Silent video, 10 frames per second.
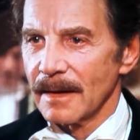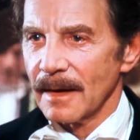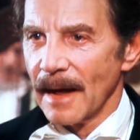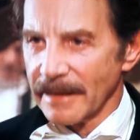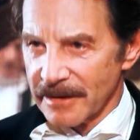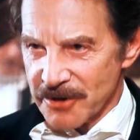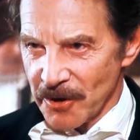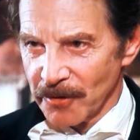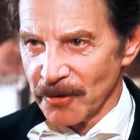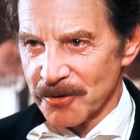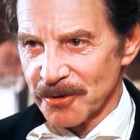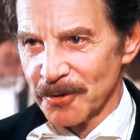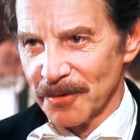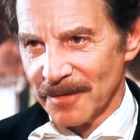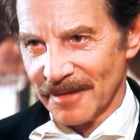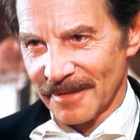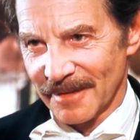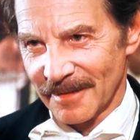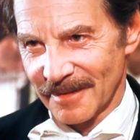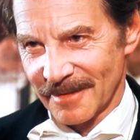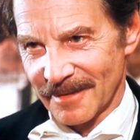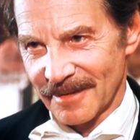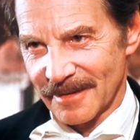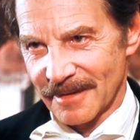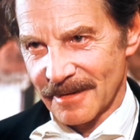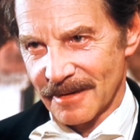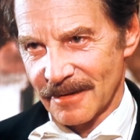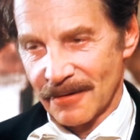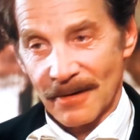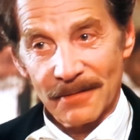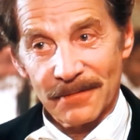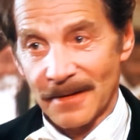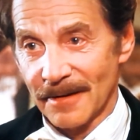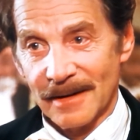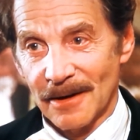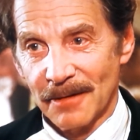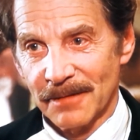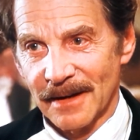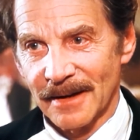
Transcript: likes the beautiful Nana as well. You are very lovely.